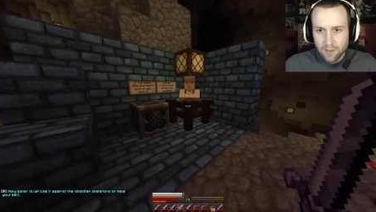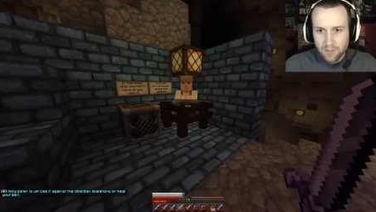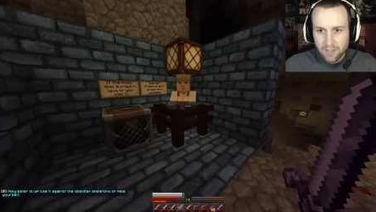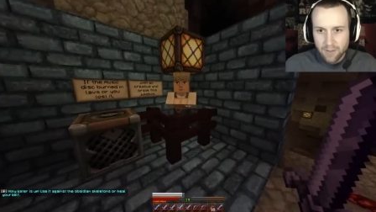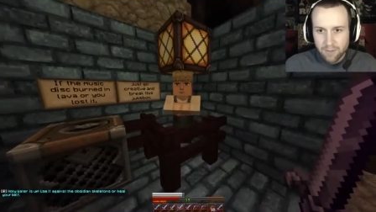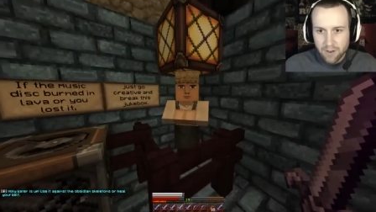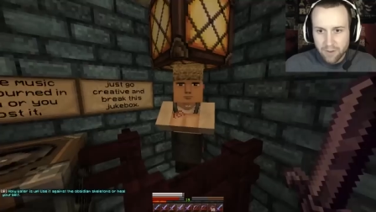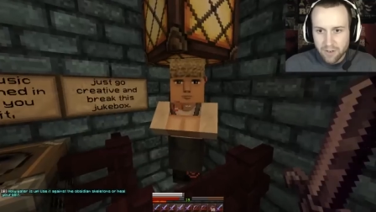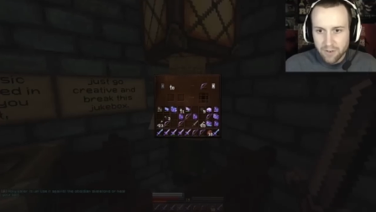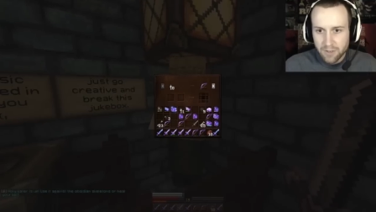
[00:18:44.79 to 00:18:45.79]
Okay, I'm going, I'm
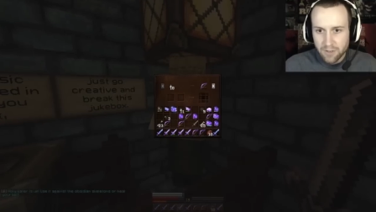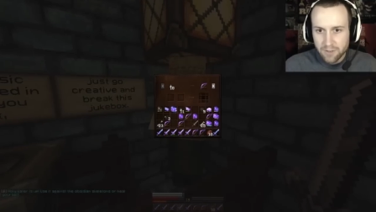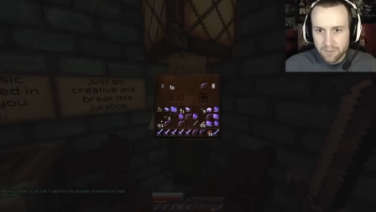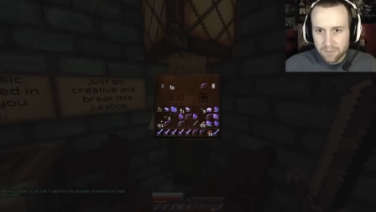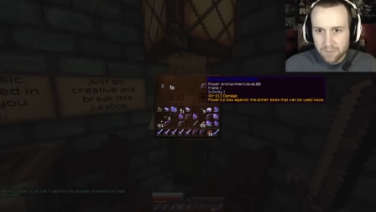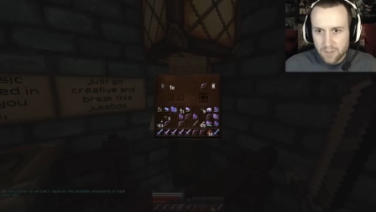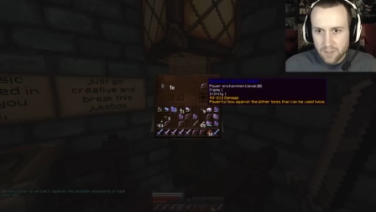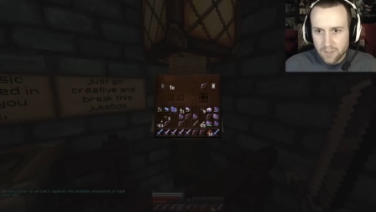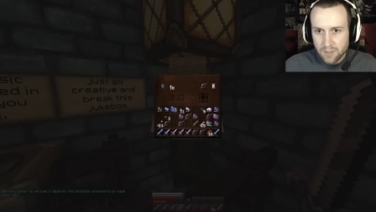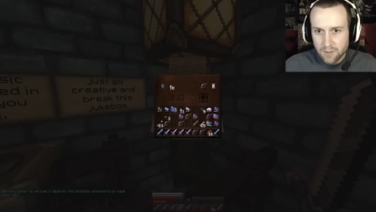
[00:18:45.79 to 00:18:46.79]
going, I'm going.
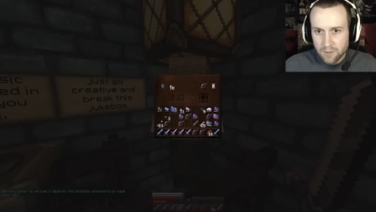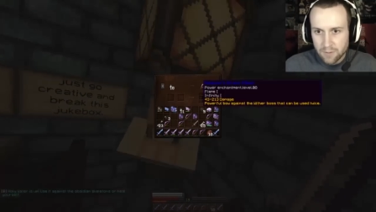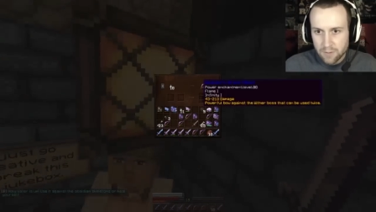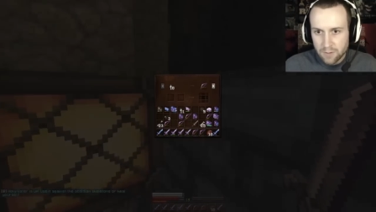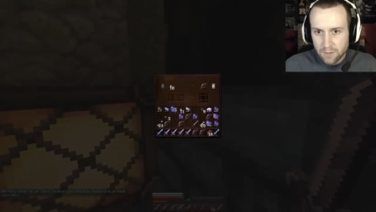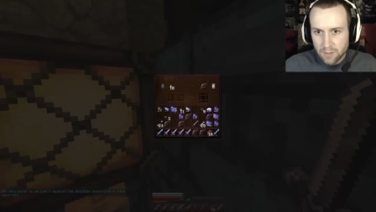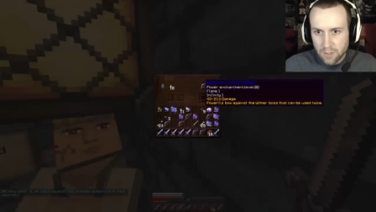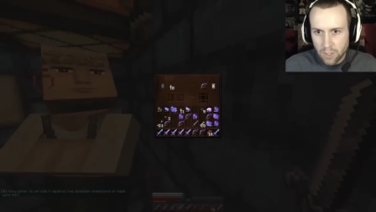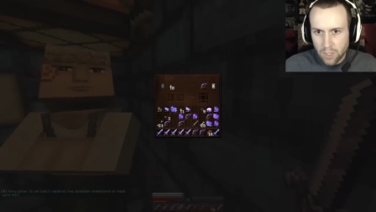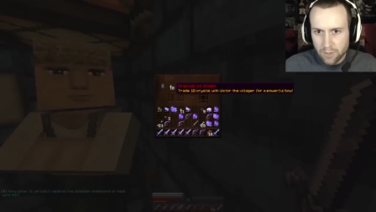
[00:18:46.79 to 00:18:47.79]
Holy water.
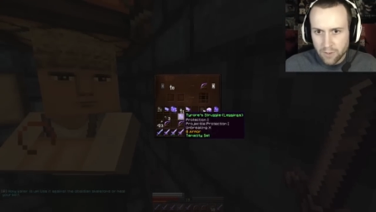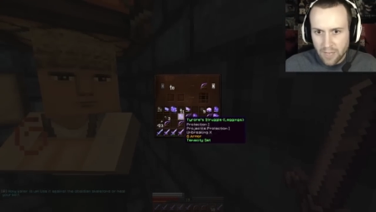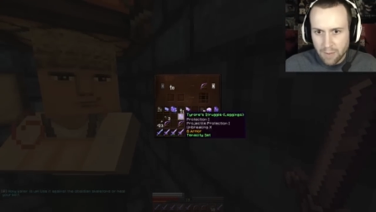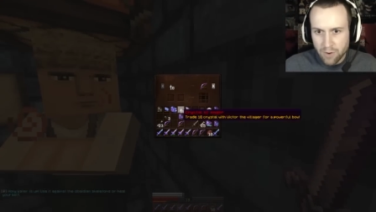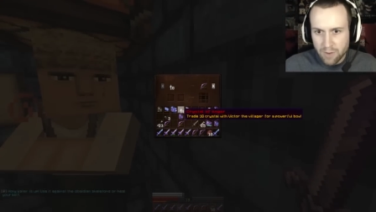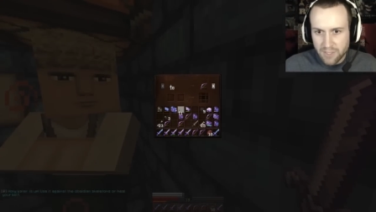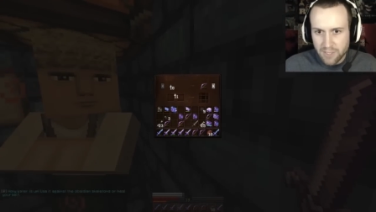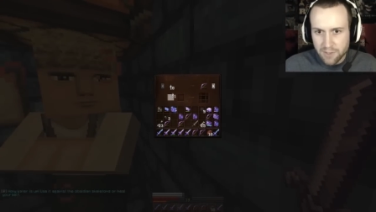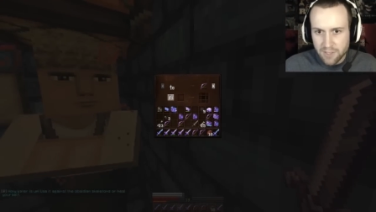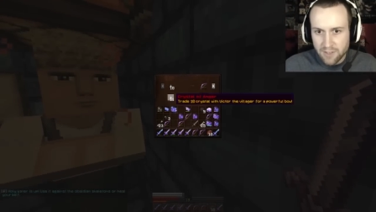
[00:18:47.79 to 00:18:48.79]
Ugh, I'm putting my
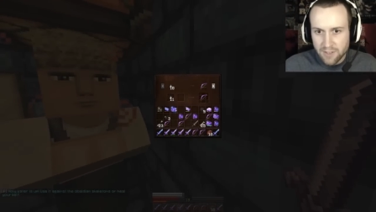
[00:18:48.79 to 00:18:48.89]
tears in.